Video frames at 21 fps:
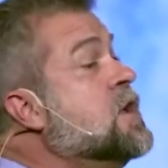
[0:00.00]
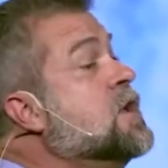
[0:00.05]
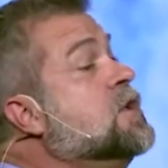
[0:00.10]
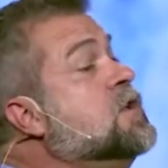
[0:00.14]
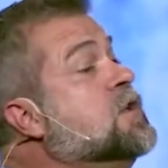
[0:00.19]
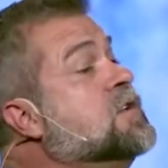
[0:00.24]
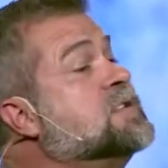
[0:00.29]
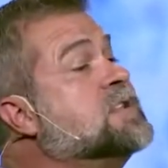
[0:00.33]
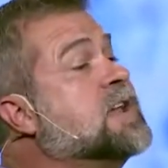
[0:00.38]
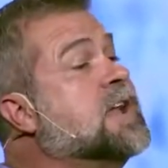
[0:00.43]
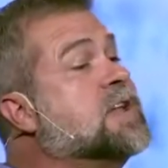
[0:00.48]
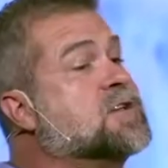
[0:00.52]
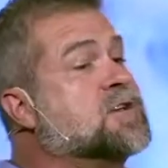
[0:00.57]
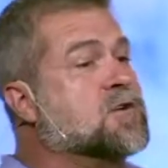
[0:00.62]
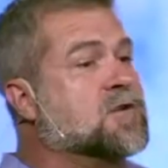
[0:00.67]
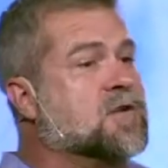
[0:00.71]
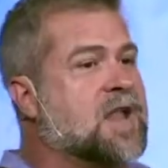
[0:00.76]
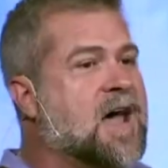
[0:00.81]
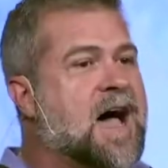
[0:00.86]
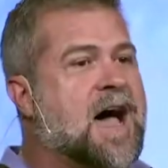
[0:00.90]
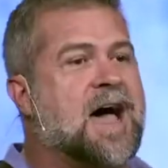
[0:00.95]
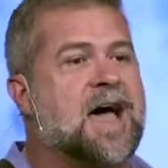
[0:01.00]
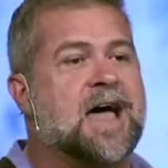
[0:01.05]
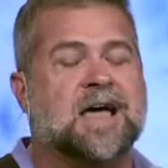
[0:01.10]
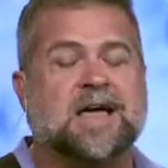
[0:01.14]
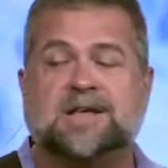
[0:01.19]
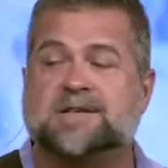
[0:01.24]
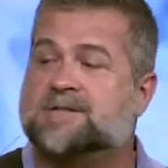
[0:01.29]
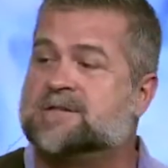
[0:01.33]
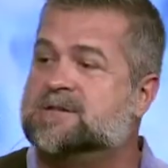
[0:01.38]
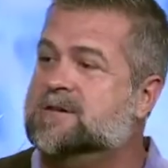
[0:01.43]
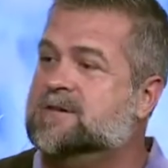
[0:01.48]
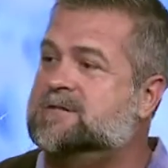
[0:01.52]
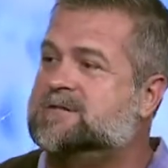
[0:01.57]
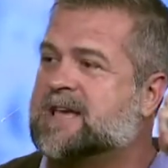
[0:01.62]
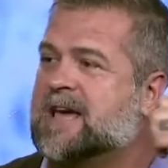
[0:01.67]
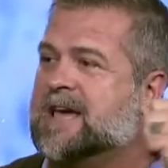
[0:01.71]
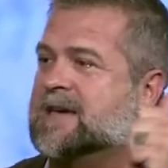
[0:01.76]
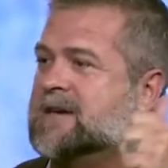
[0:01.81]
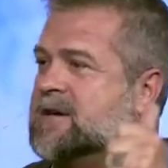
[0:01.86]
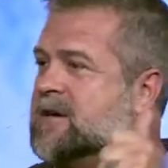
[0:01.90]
You take your lies, you take